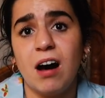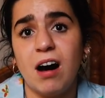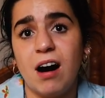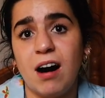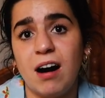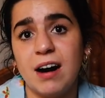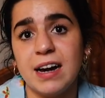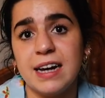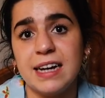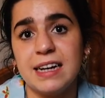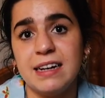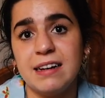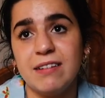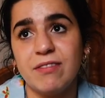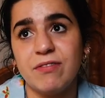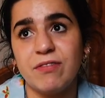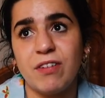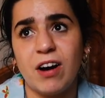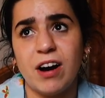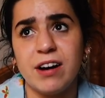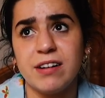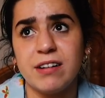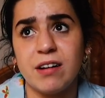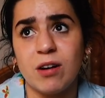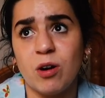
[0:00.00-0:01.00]
I
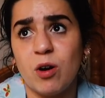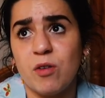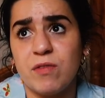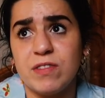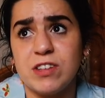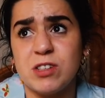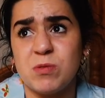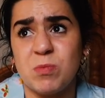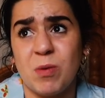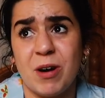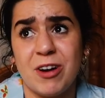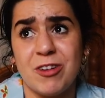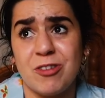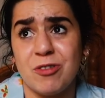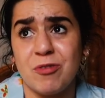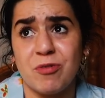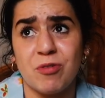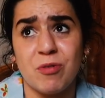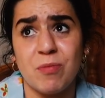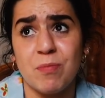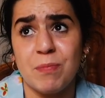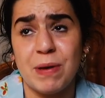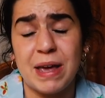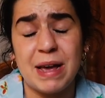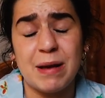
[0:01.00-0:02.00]
find a lot of inspiration
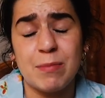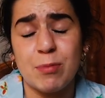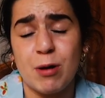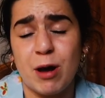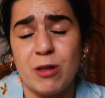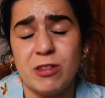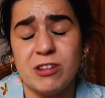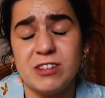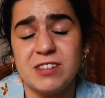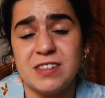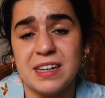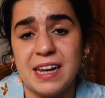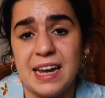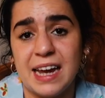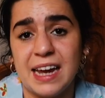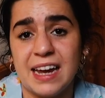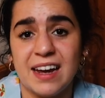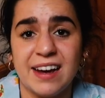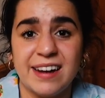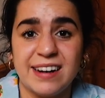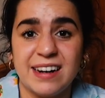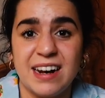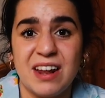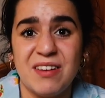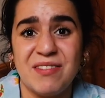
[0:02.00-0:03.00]
from being by the sea
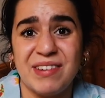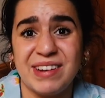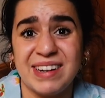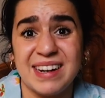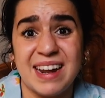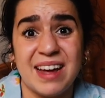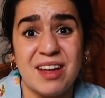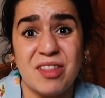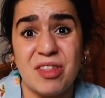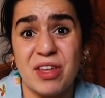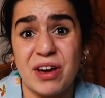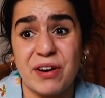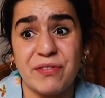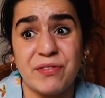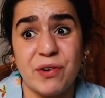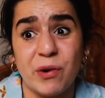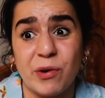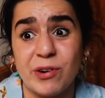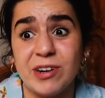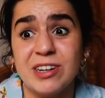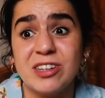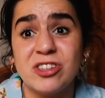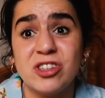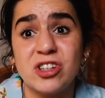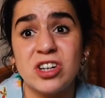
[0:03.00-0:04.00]
and living near thick
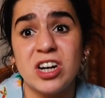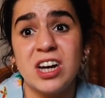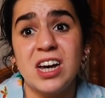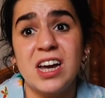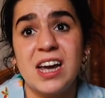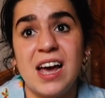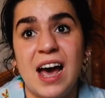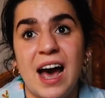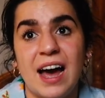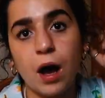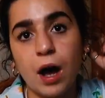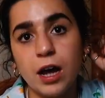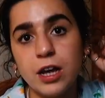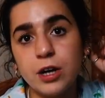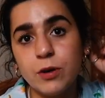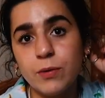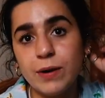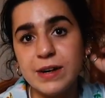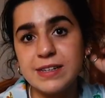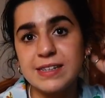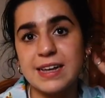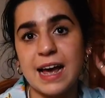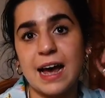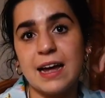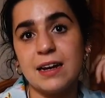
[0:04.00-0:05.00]
forest. I
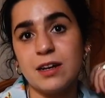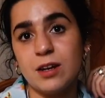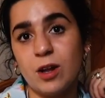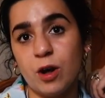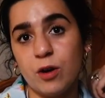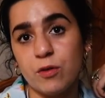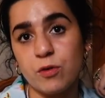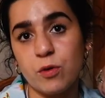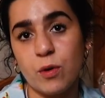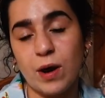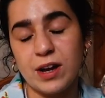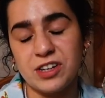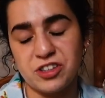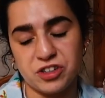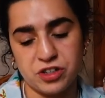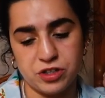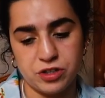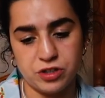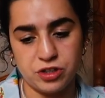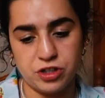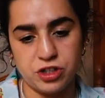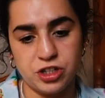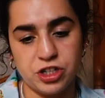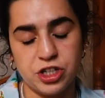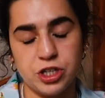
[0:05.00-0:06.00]
always get a lot of
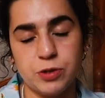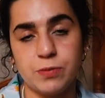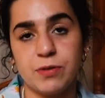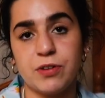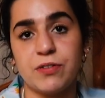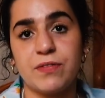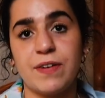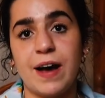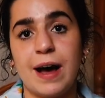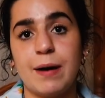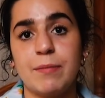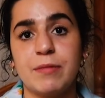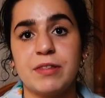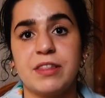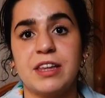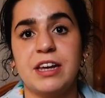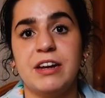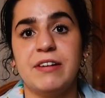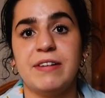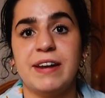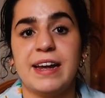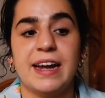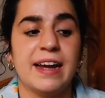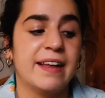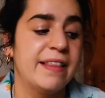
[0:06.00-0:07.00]
questions to do with Falmouth
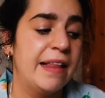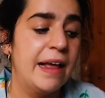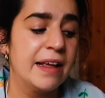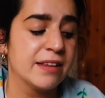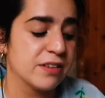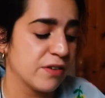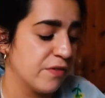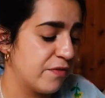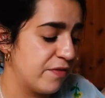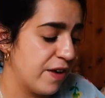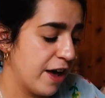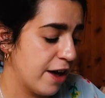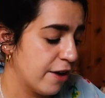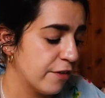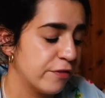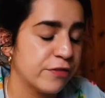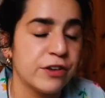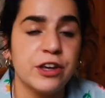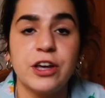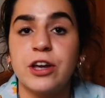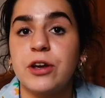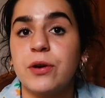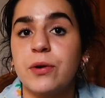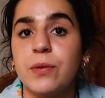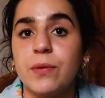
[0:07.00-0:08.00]
Uni, and there's a fair
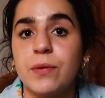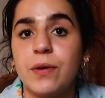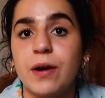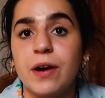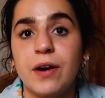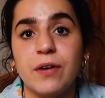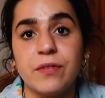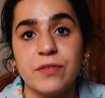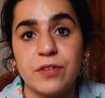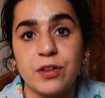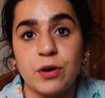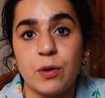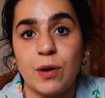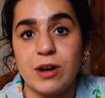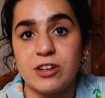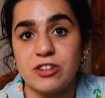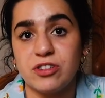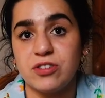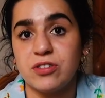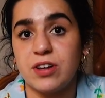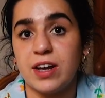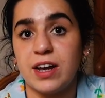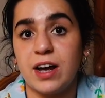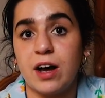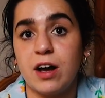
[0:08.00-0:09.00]
few of the
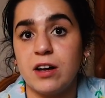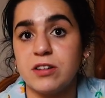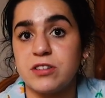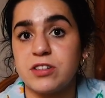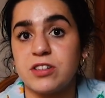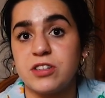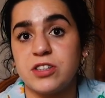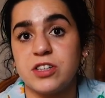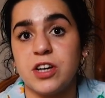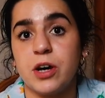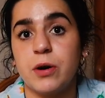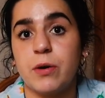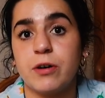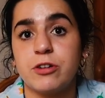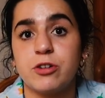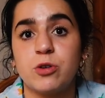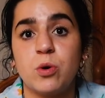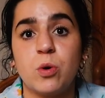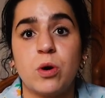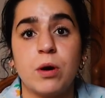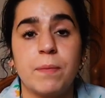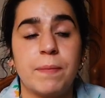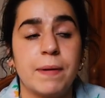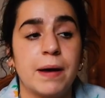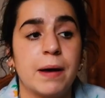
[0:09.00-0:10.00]
questions I ask, so I'll
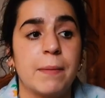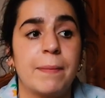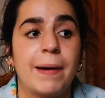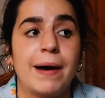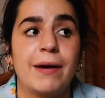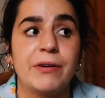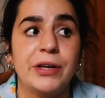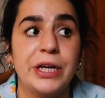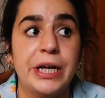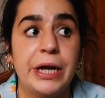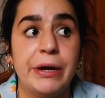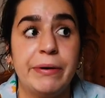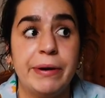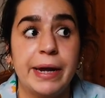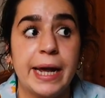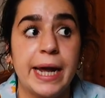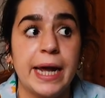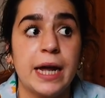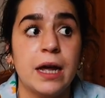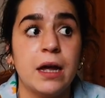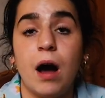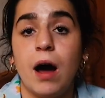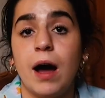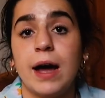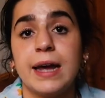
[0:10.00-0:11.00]
talk a bit about
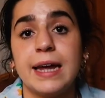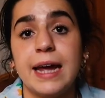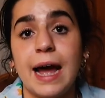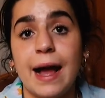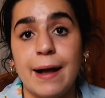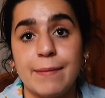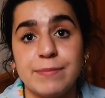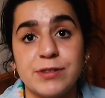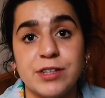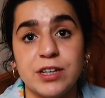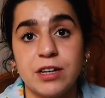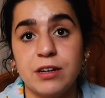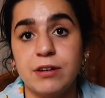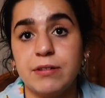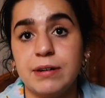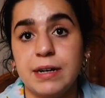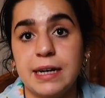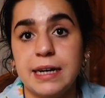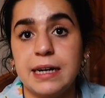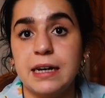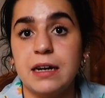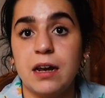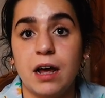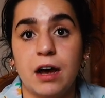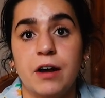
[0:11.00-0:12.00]
uni. I
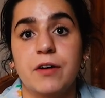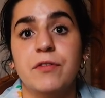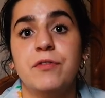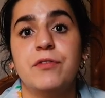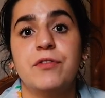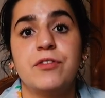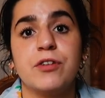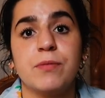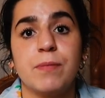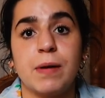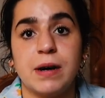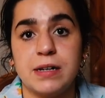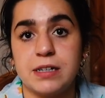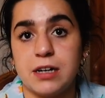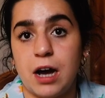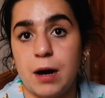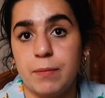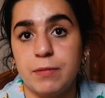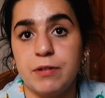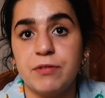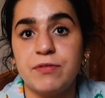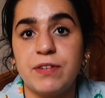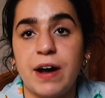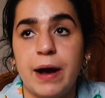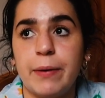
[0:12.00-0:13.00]
absolutely loved my
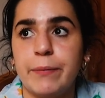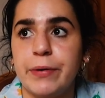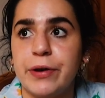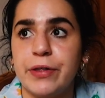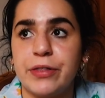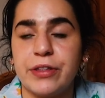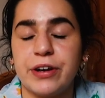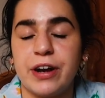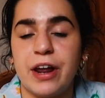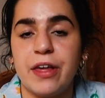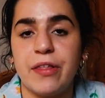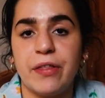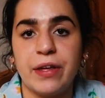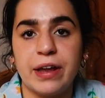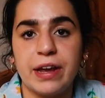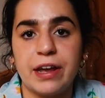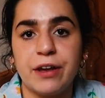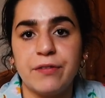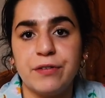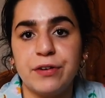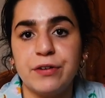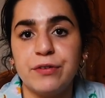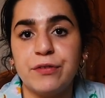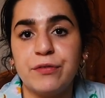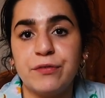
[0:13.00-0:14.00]
time at Falmouth, and I think
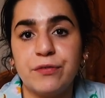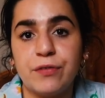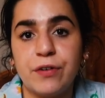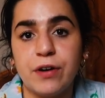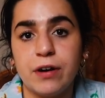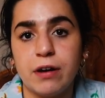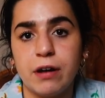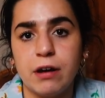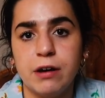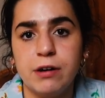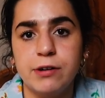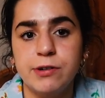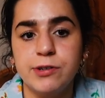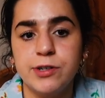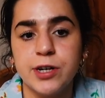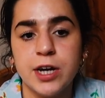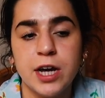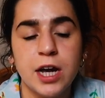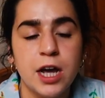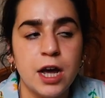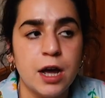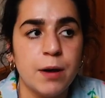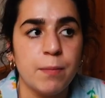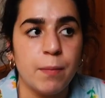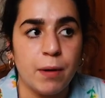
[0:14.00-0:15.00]
if you followed
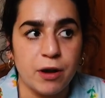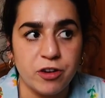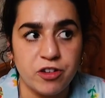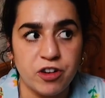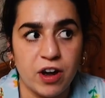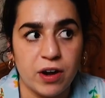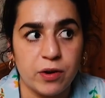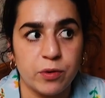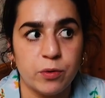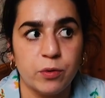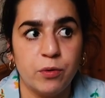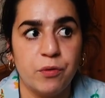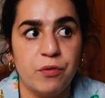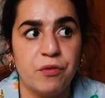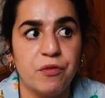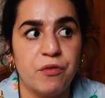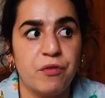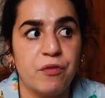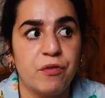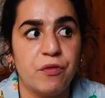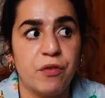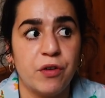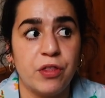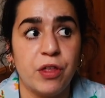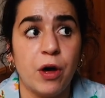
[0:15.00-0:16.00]
my channel
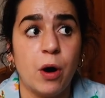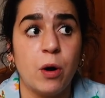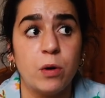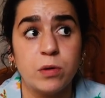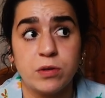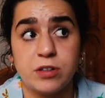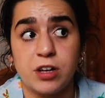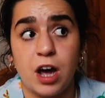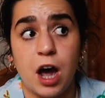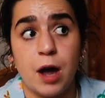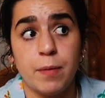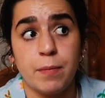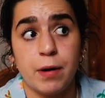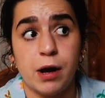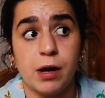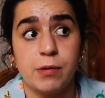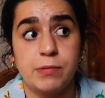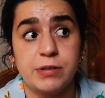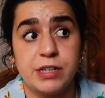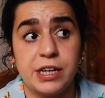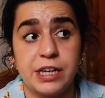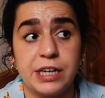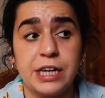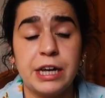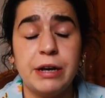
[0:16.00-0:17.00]
for the whole time I
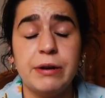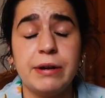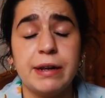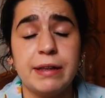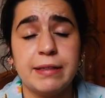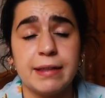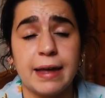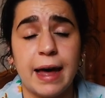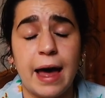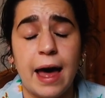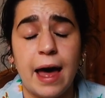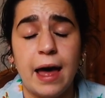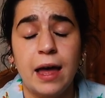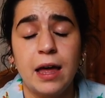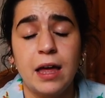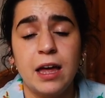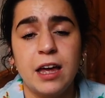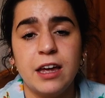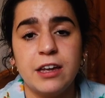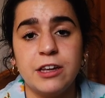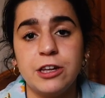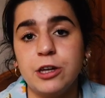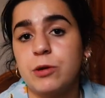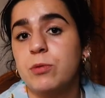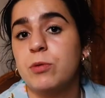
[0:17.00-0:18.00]
was at uni there,
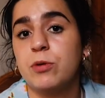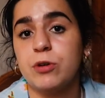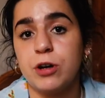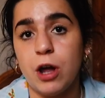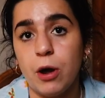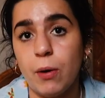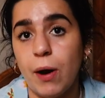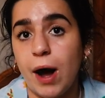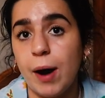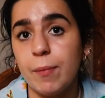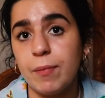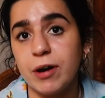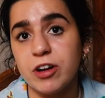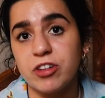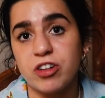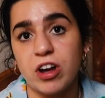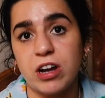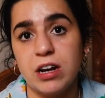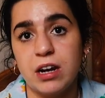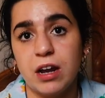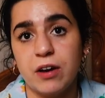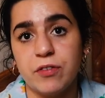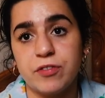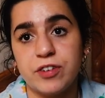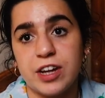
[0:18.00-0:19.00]
you will know how much I
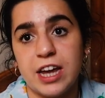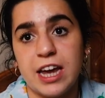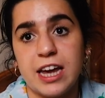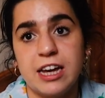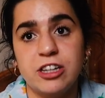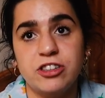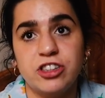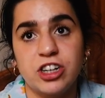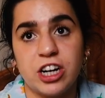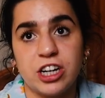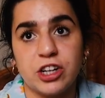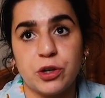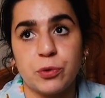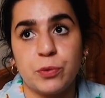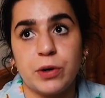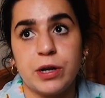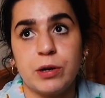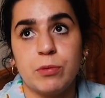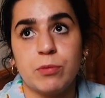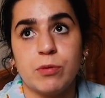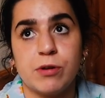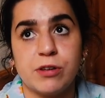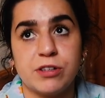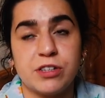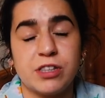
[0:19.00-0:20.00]
loved it. It genuinely
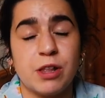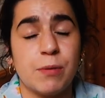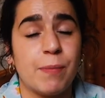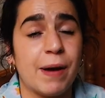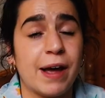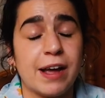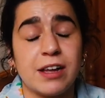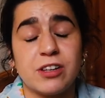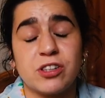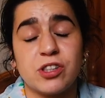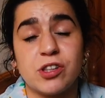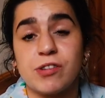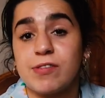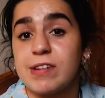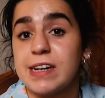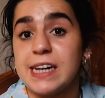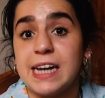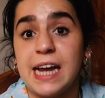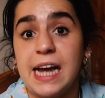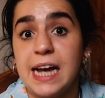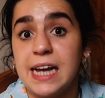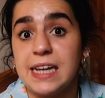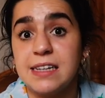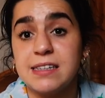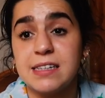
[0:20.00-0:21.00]
was the best 3
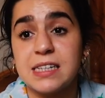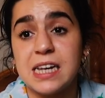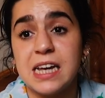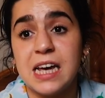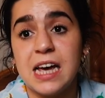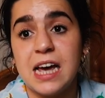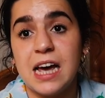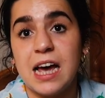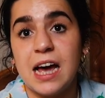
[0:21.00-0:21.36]
years.